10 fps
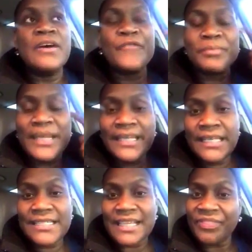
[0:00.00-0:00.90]
from getting
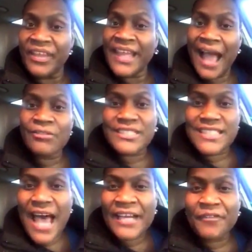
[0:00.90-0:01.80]
us to think
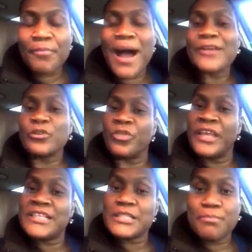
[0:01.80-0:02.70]
outside of the box or
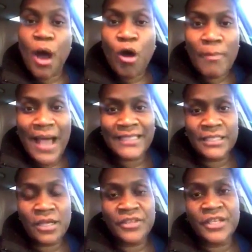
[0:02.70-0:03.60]
think small
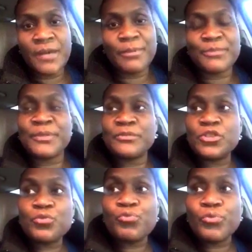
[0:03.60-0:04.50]
minded on the numbers, but
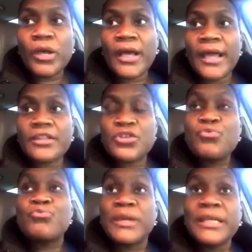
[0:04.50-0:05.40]

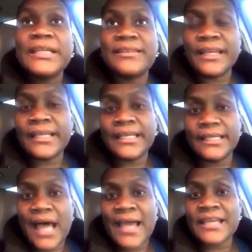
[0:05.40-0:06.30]
to really thinking
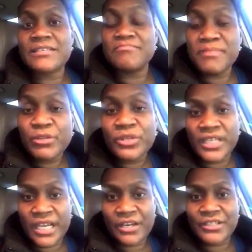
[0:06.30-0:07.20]
like
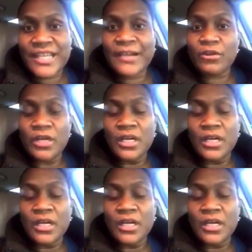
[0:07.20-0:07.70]
millionaires, like